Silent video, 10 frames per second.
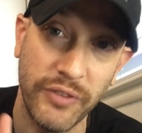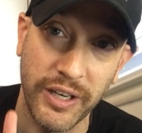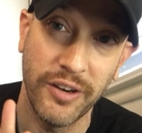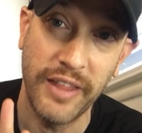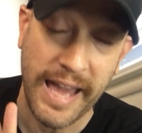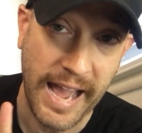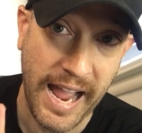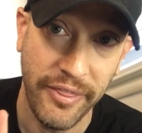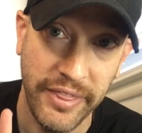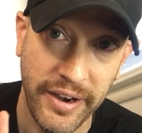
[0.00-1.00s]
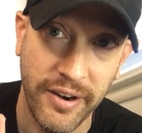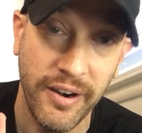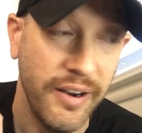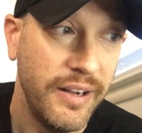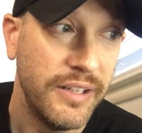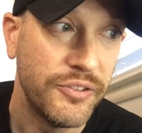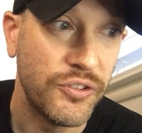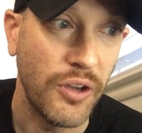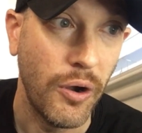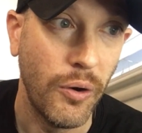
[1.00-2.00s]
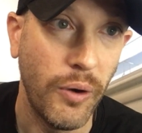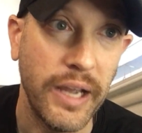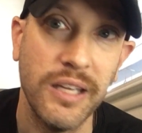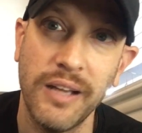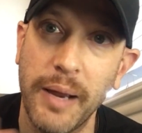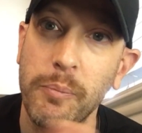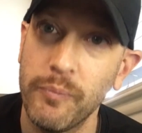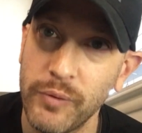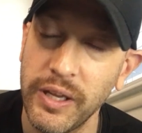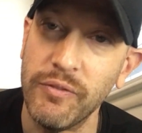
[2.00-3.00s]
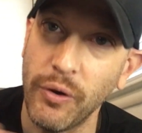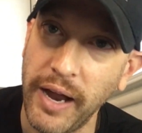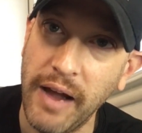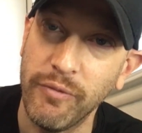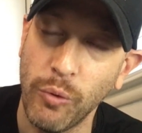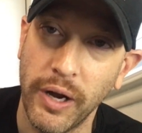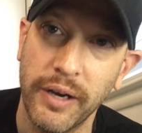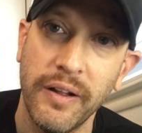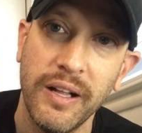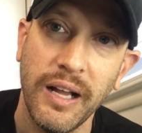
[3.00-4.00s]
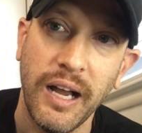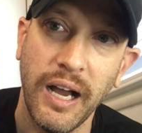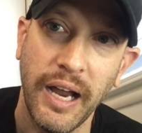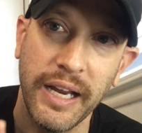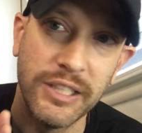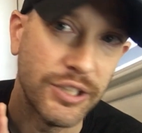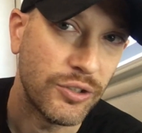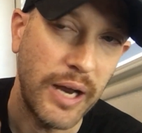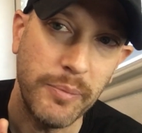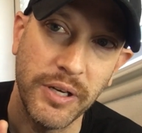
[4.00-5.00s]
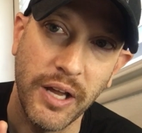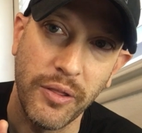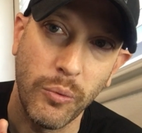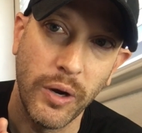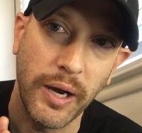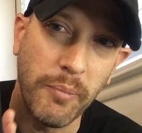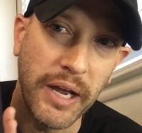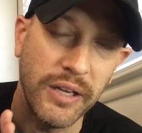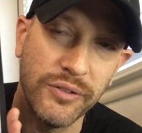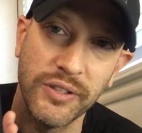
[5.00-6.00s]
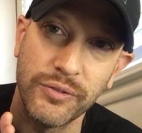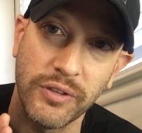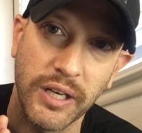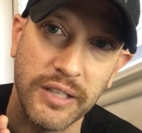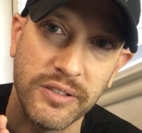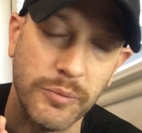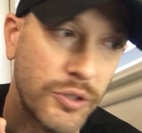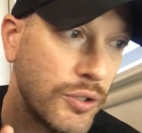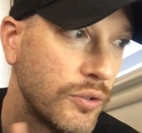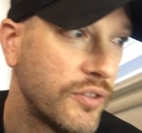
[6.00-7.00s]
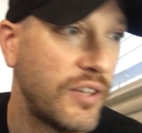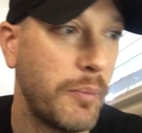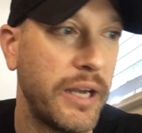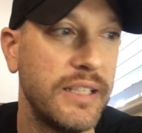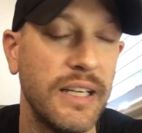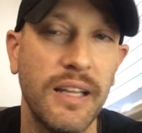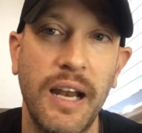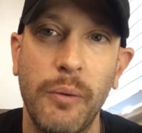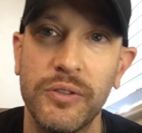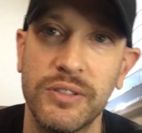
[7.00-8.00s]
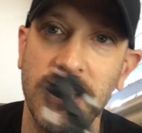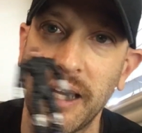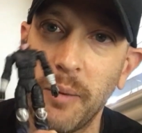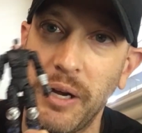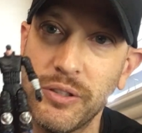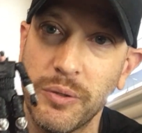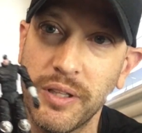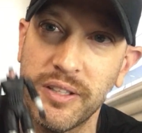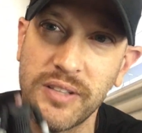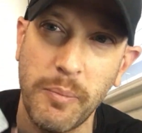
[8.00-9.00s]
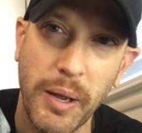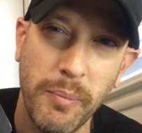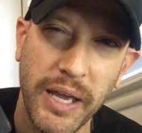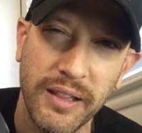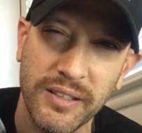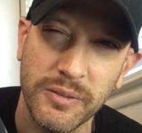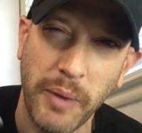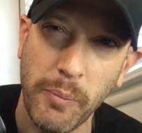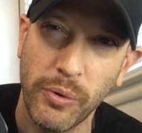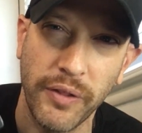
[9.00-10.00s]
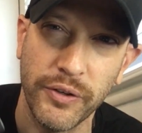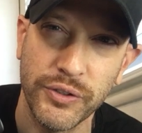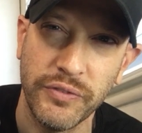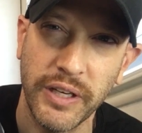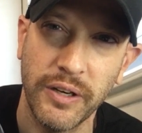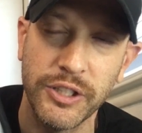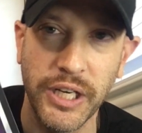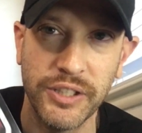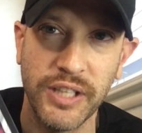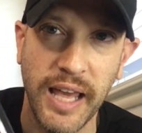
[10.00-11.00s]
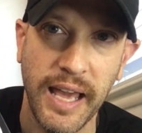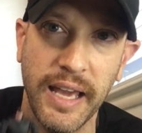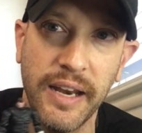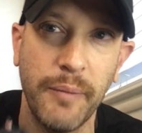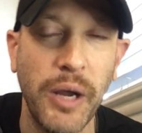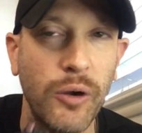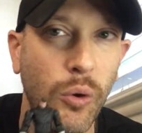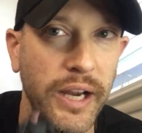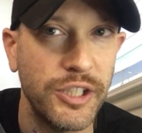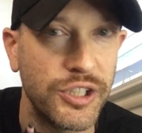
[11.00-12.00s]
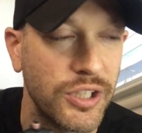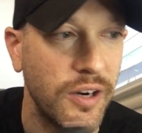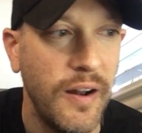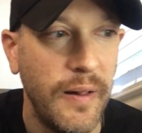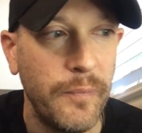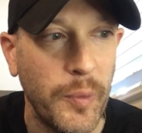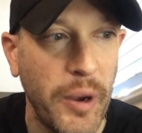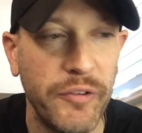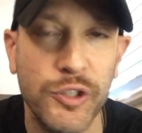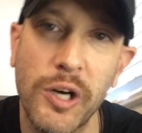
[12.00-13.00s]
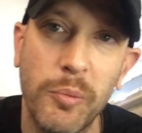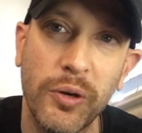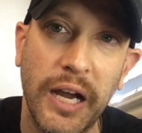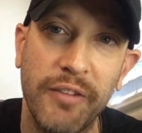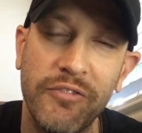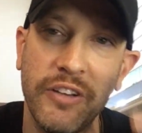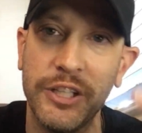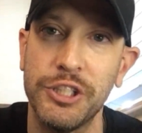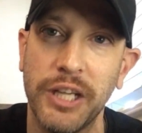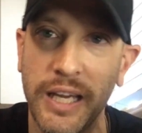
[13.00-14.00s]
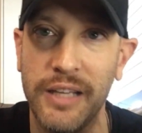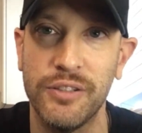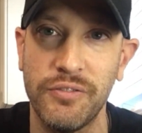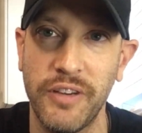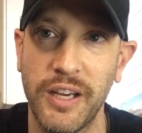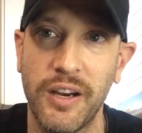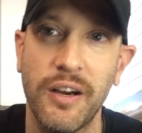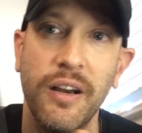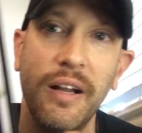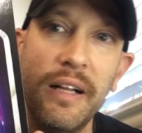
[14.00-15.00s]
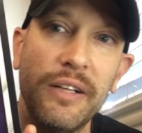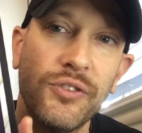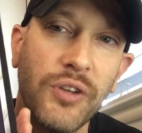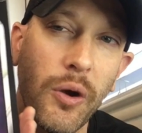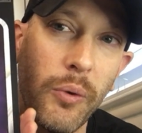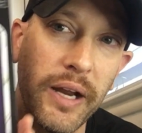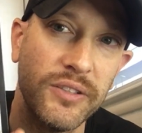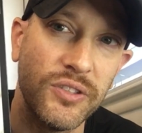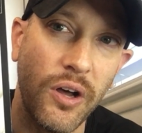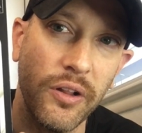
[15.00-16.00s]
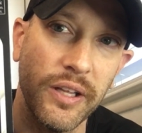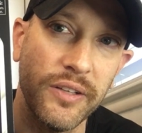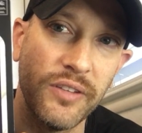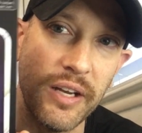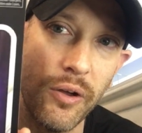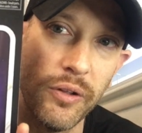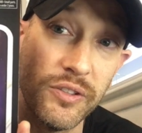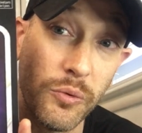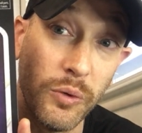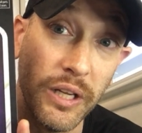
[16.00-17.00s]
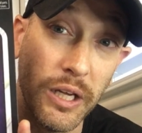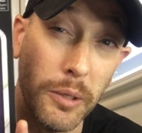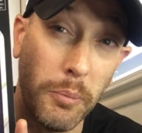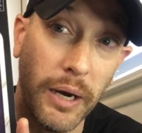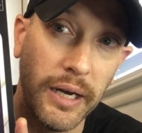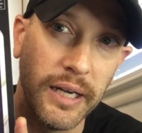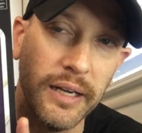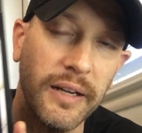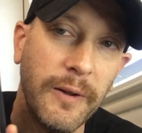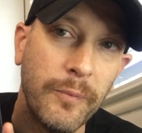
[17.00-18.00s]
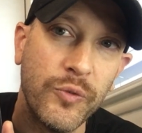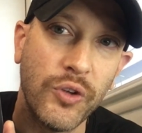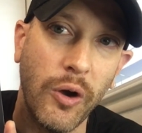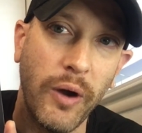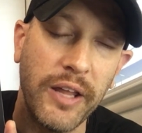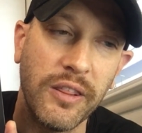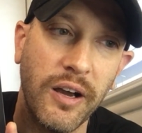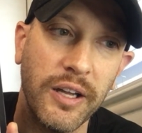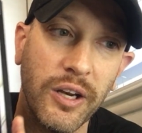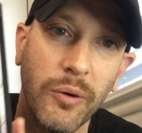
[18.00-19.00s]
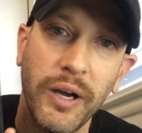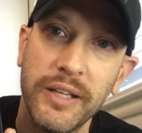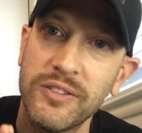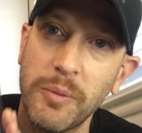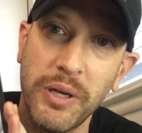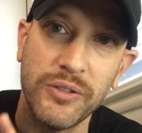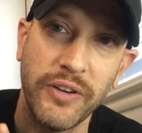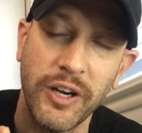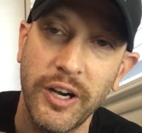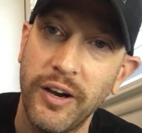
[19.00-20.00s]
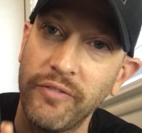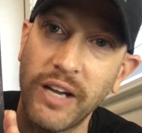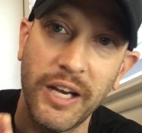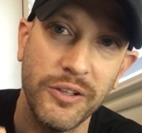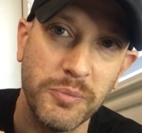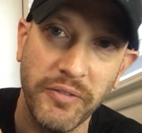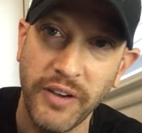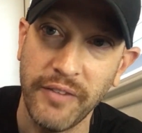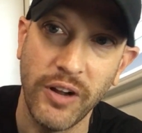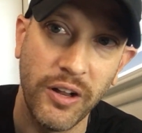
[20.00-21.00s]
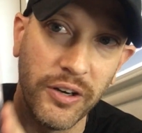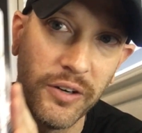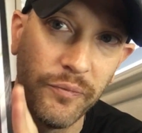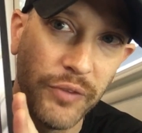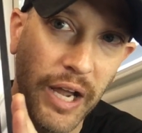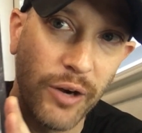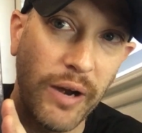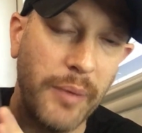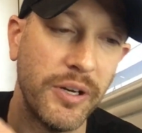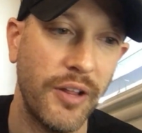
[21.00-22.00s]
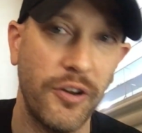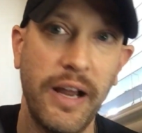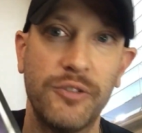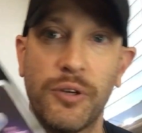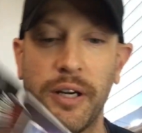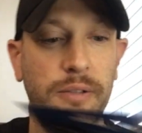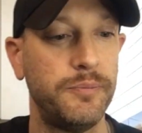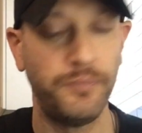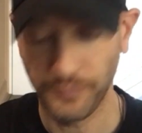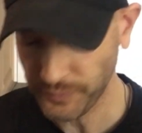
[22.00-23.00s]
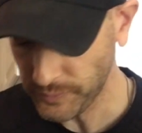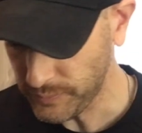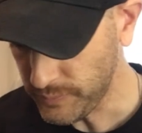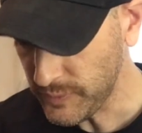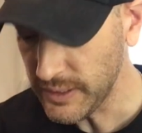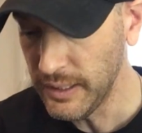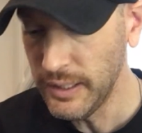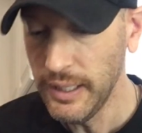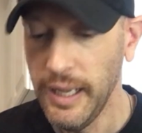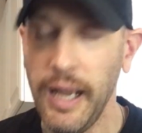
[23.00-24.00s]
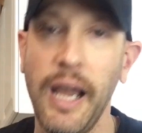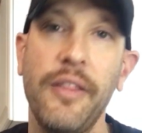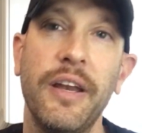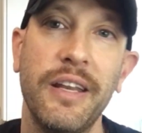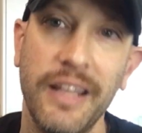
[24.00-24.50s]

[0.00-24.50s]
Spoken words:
figure they had there. So I even though I have one, I just grabbed another one. I might use this for custom too. The same idea that I was thinking about doing this. I might make this my brother's figure, change the head. I'm not quite sure. I'm having trouble kind of finishing his figure. So when I saw this, I know it's a really good buck. So I thought, you know what, it's the best figure here. I've got to use my $5. I grabbed another Ezra. And then